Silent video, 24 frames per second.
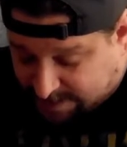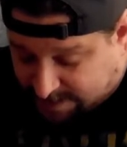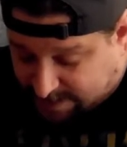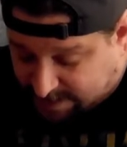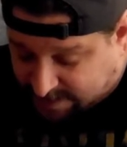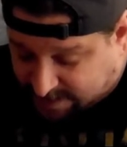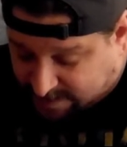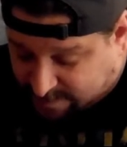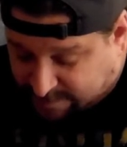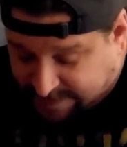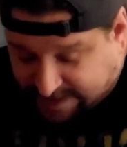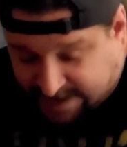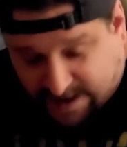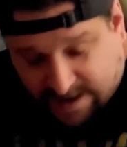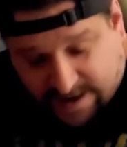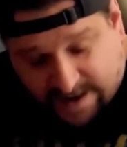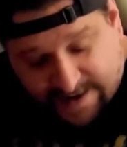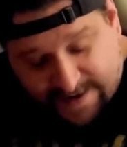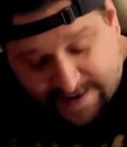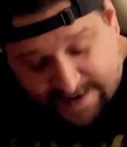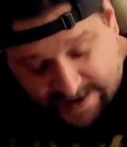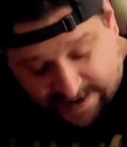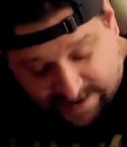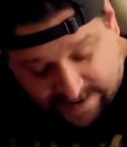Oh my
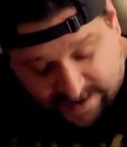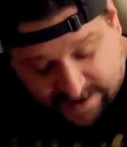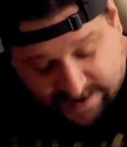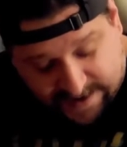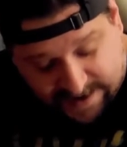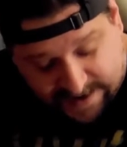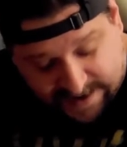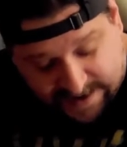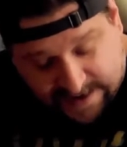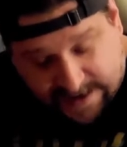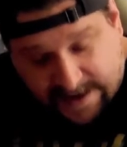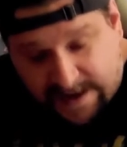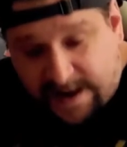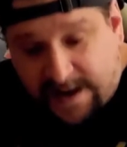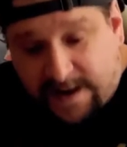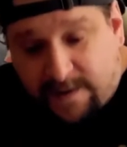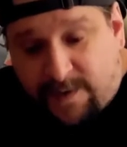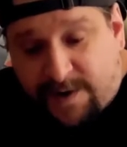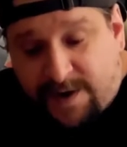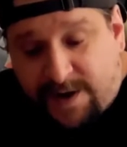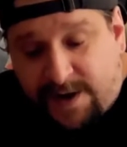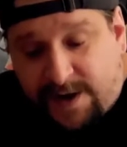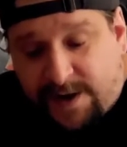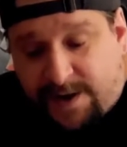god,
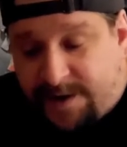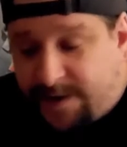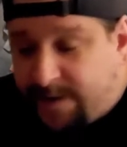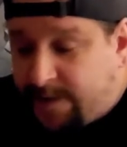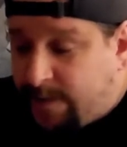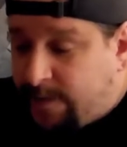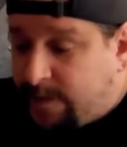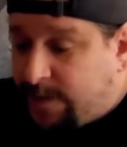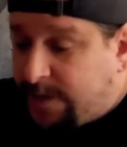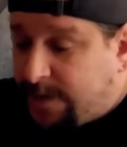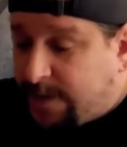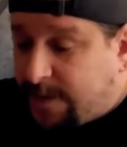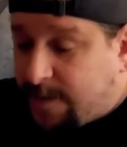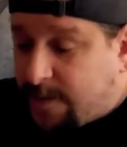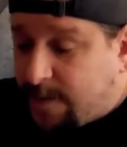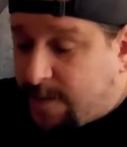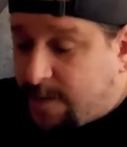1988, what did you do?